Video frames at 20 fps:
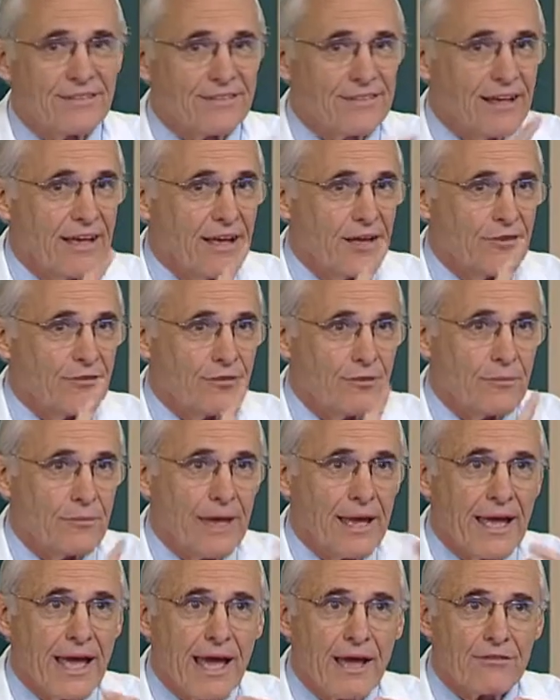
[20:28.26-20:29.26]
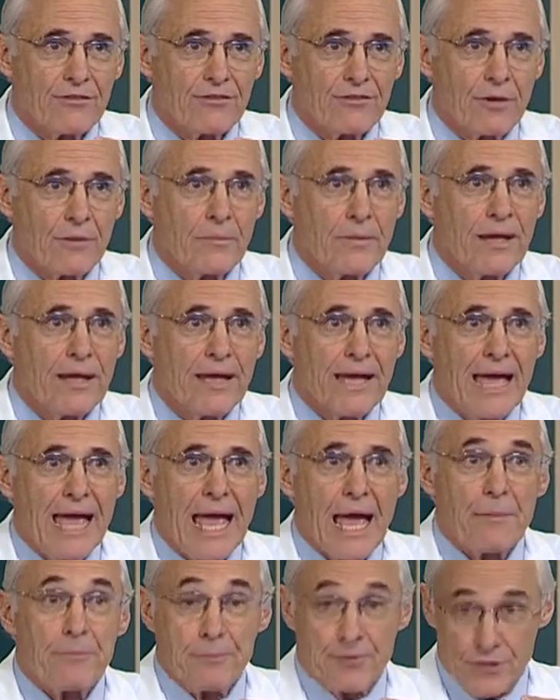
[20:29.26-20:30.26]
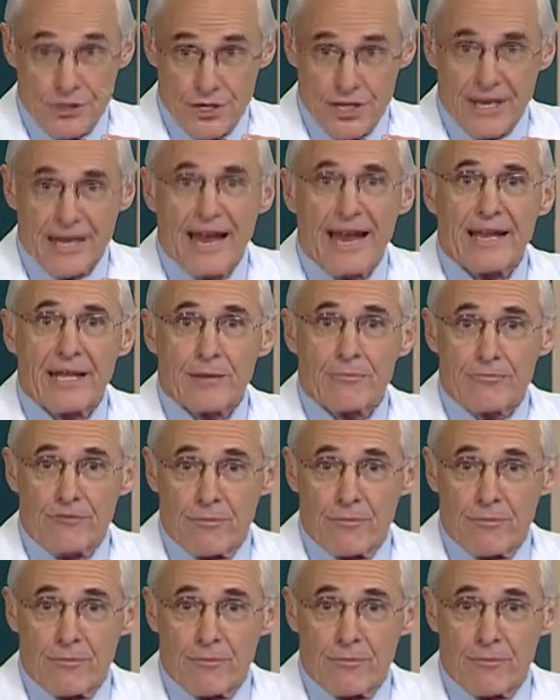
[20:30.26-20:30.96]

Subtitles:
cells, you may have some epigenetic